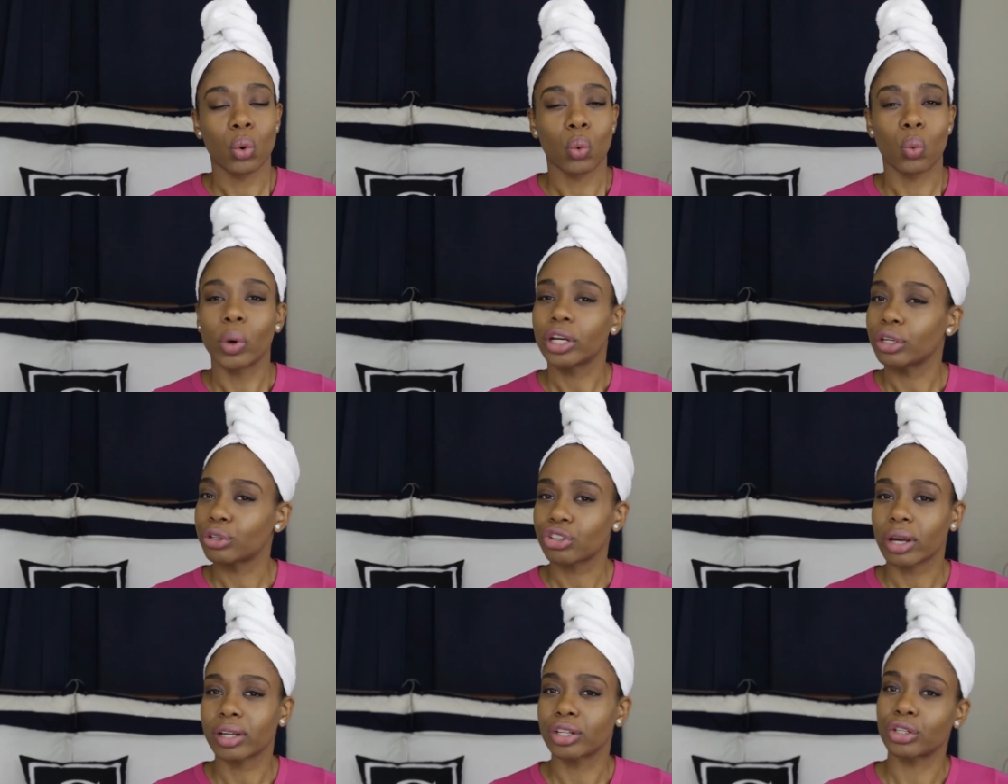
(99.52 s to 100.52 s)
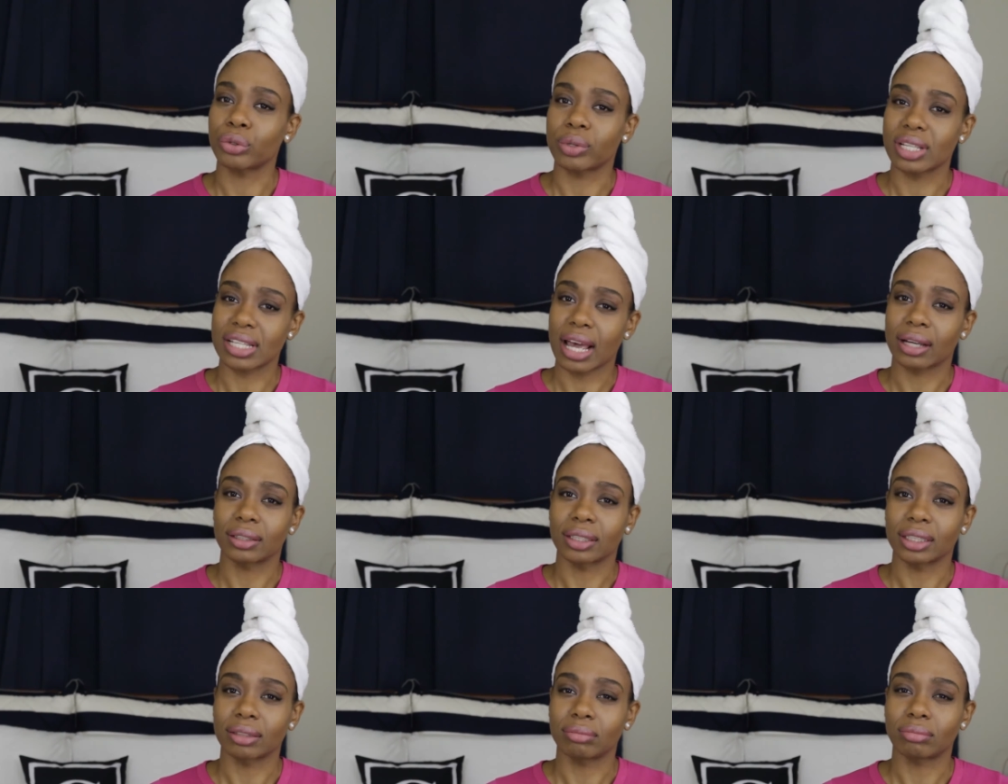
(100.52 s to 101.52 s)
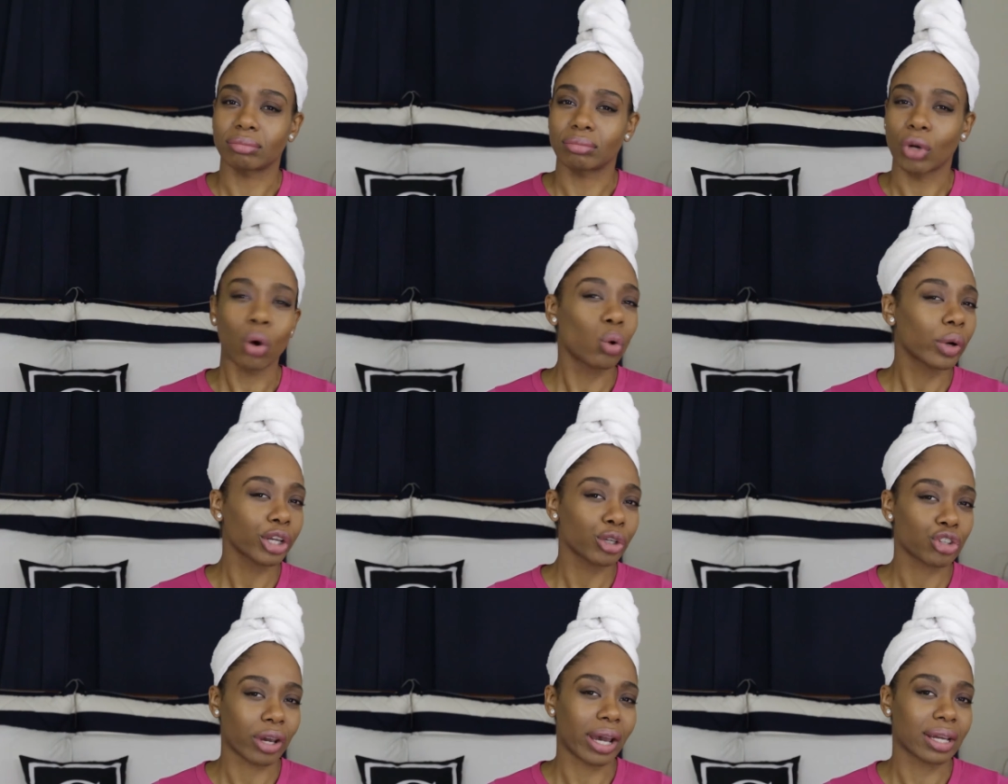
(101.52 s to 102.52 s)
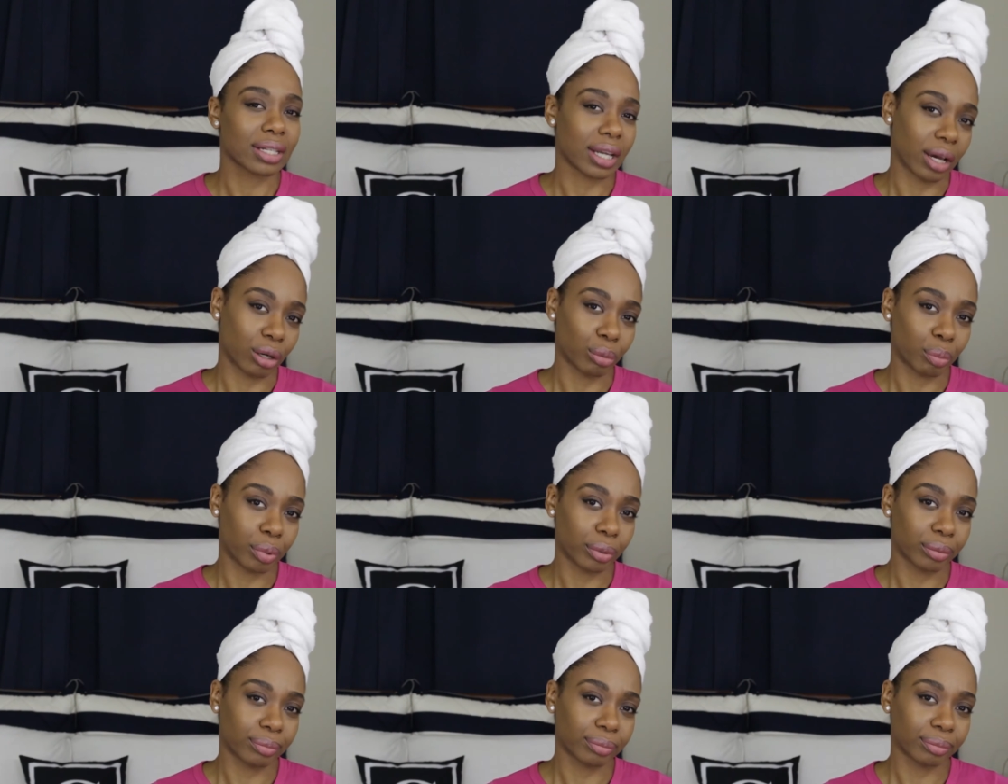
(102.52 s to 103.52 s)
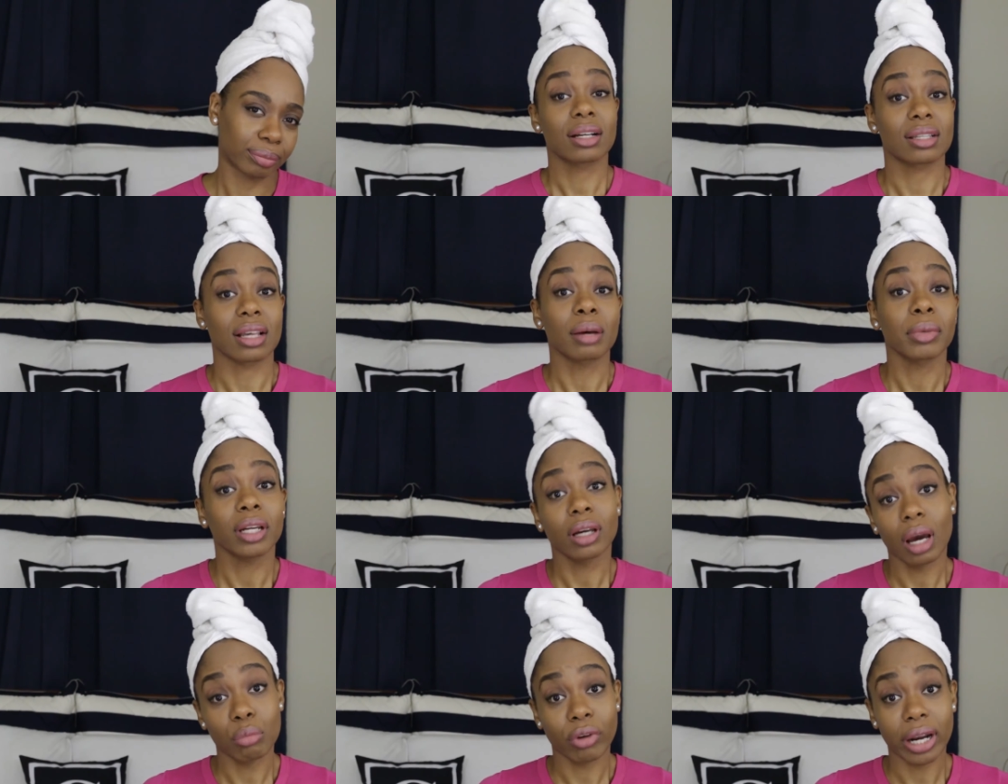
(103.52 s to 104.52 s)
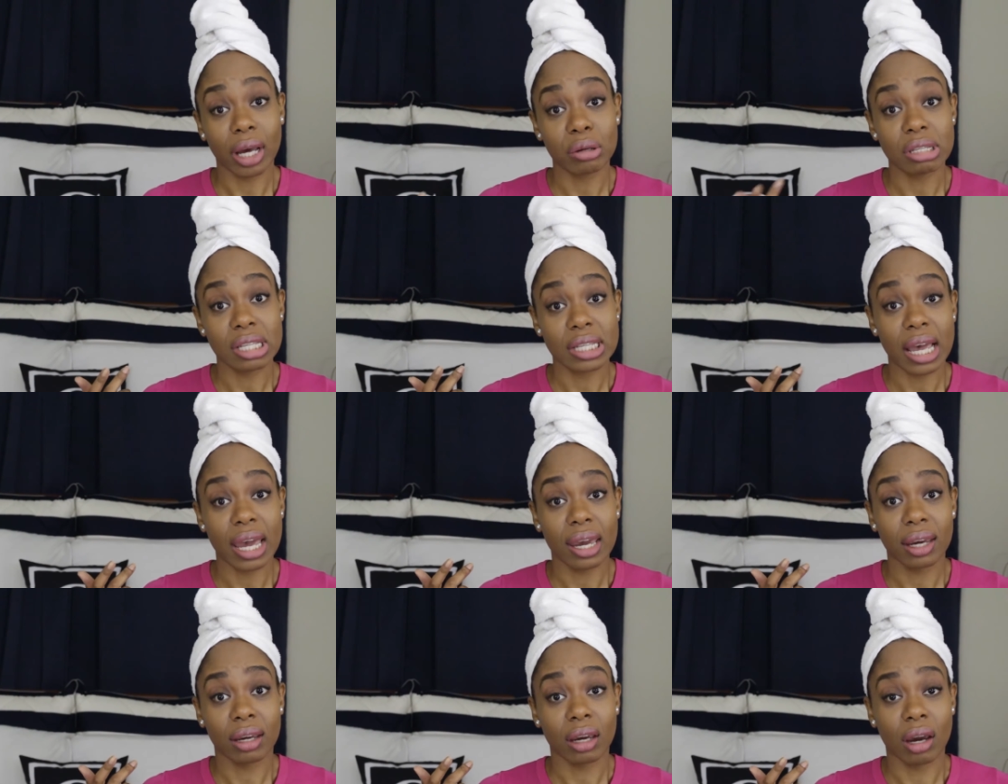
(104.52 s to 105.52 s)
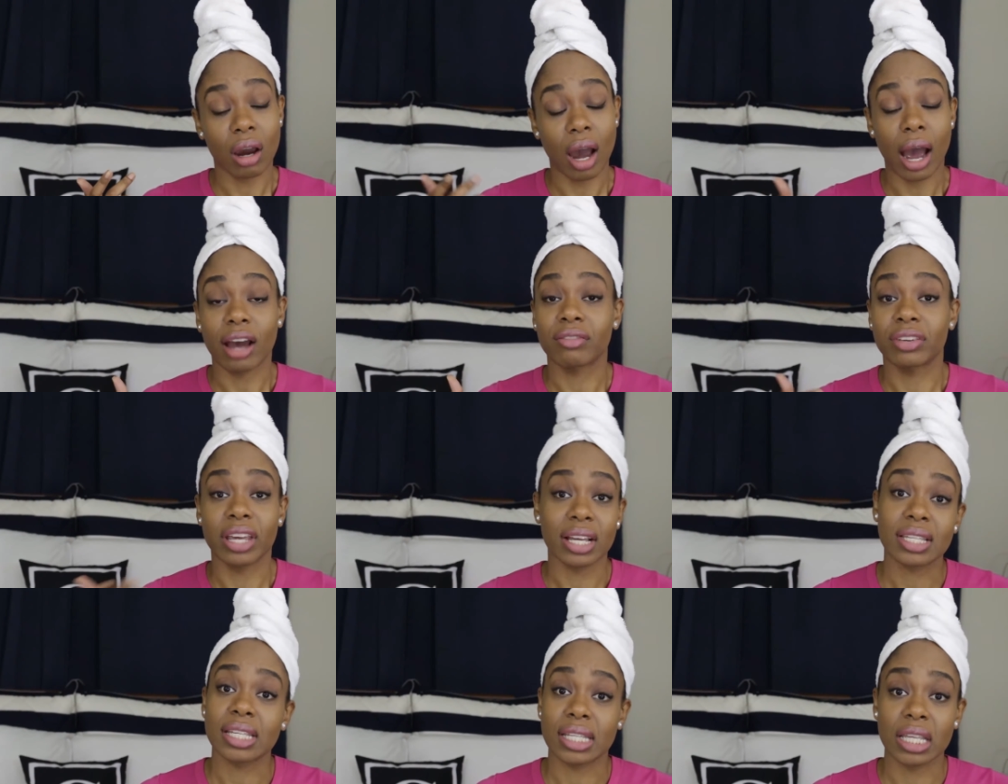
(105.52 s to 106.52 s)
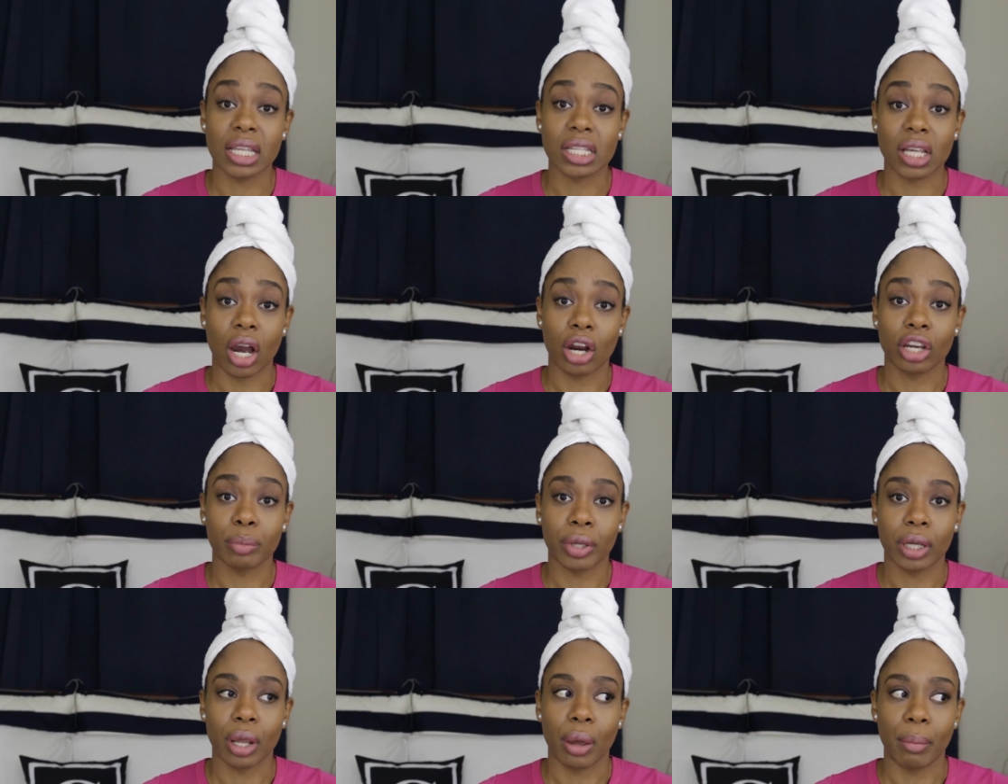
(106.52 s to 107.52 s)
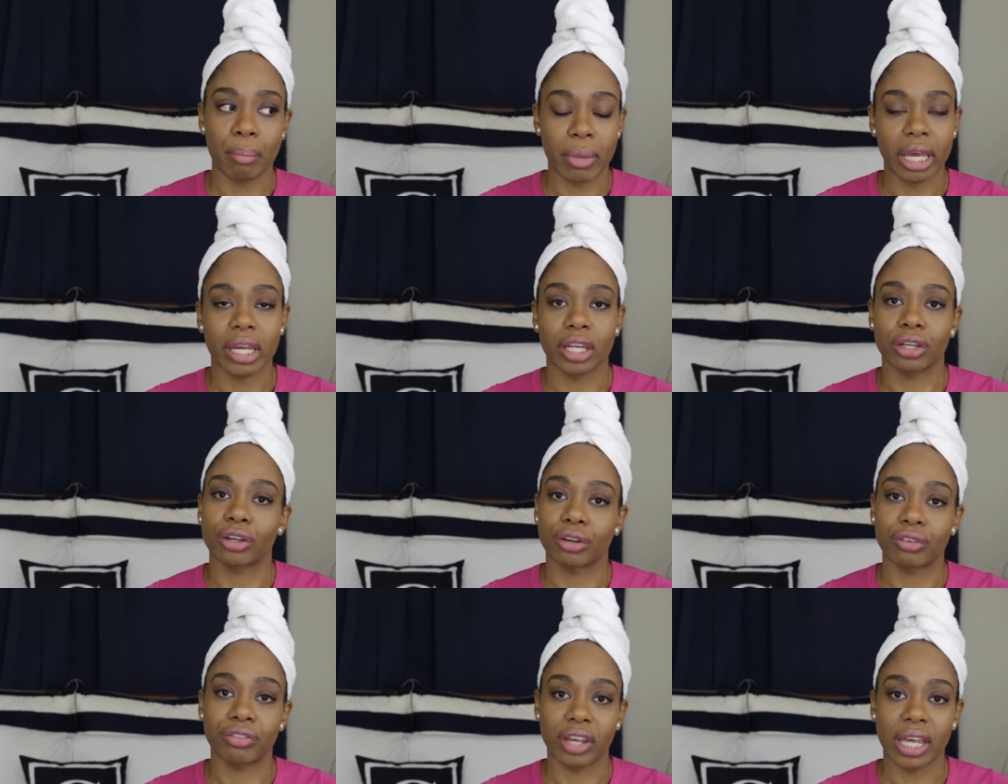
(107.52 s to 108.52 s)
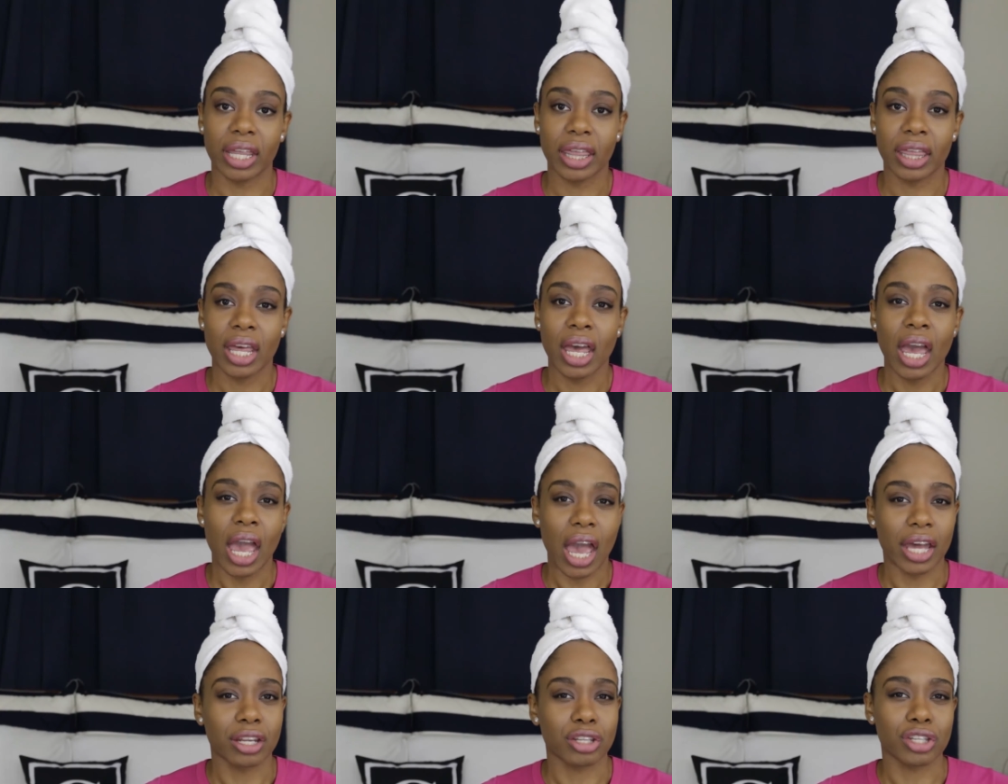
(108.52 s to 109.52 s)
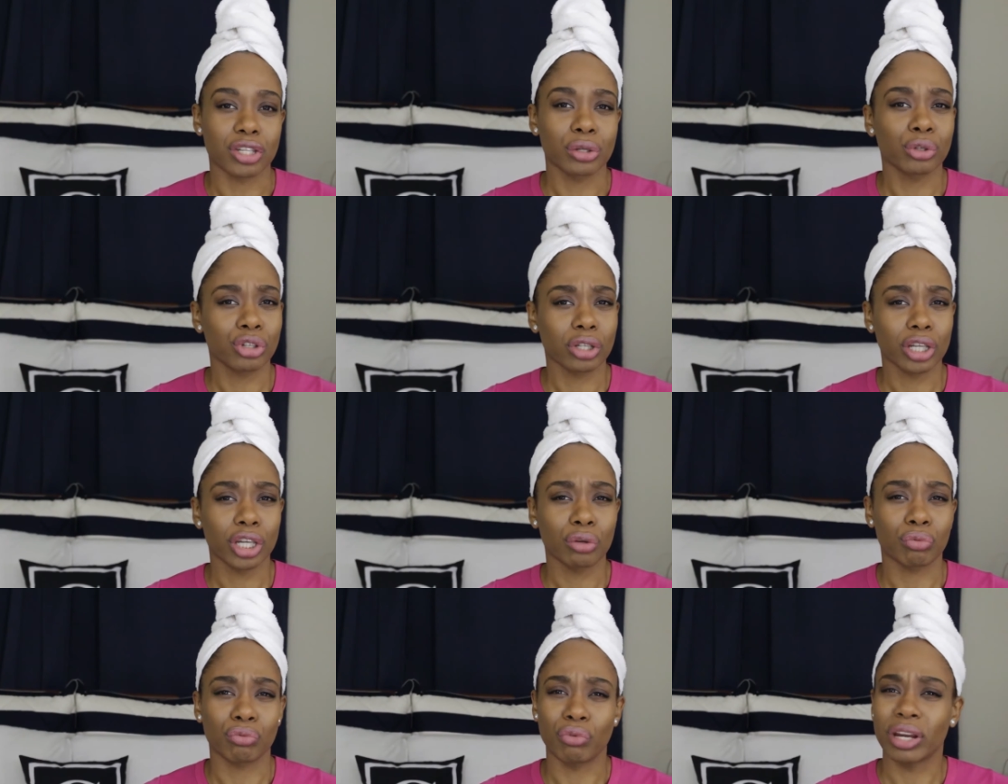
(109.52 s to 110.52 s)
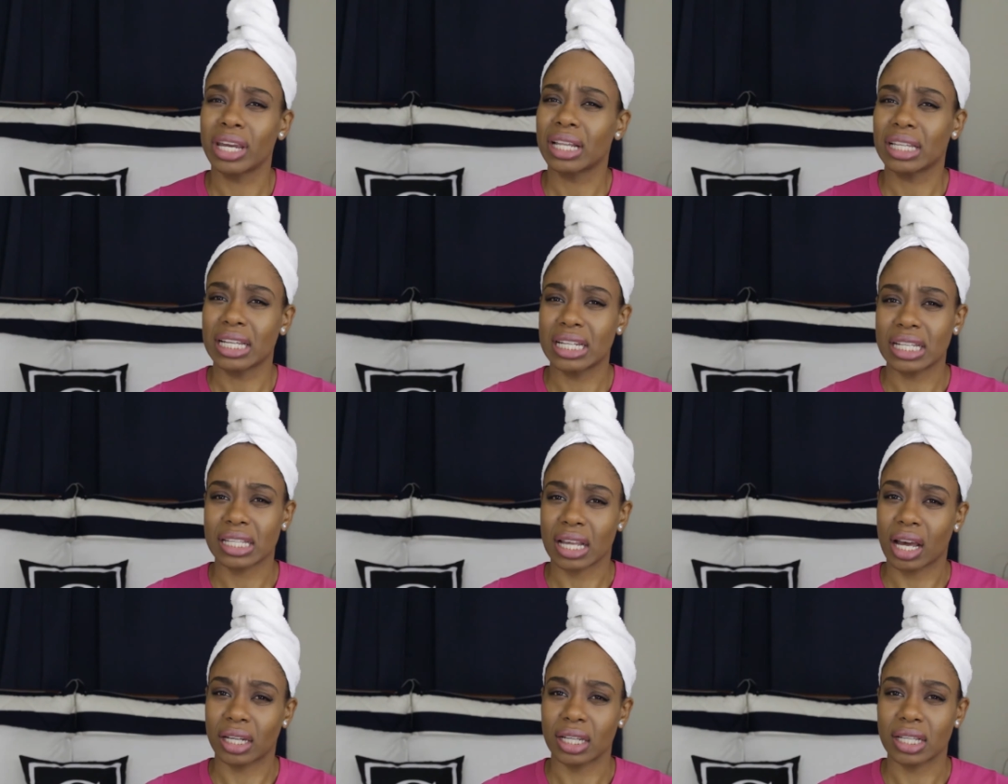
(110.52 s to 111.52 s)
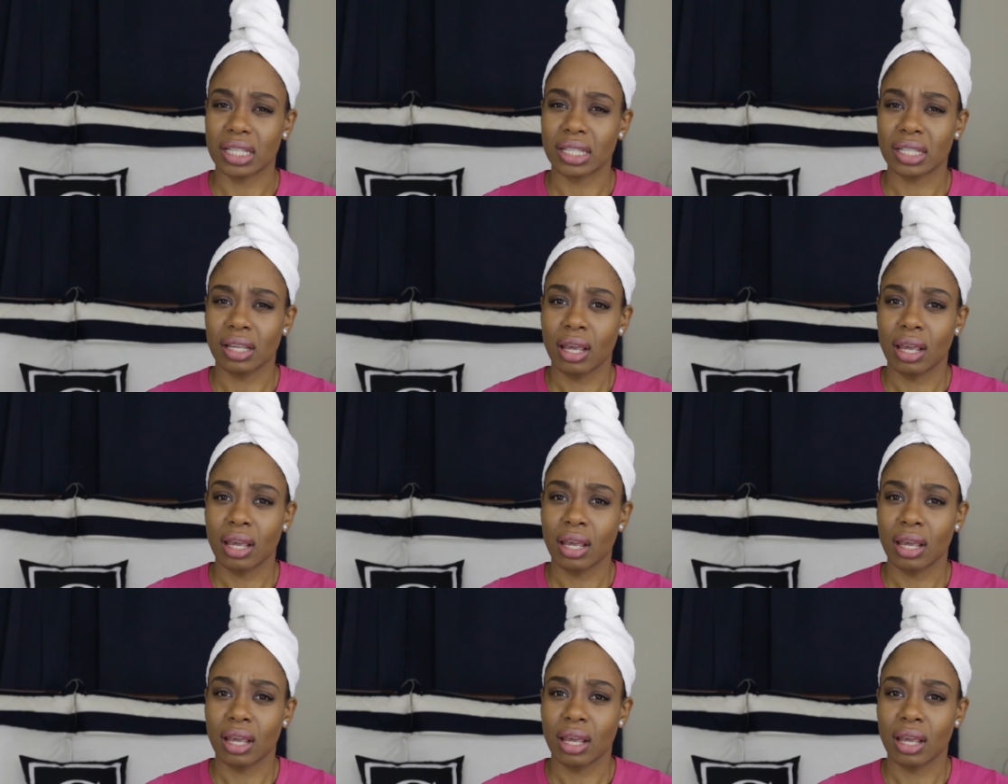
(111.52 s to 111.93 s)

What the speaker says: what are you trying to do exactly? Who are you trying to help? Because I'm gonna come right out and say, I've yet to see this argument made in good faith, and it's usually really dishonest,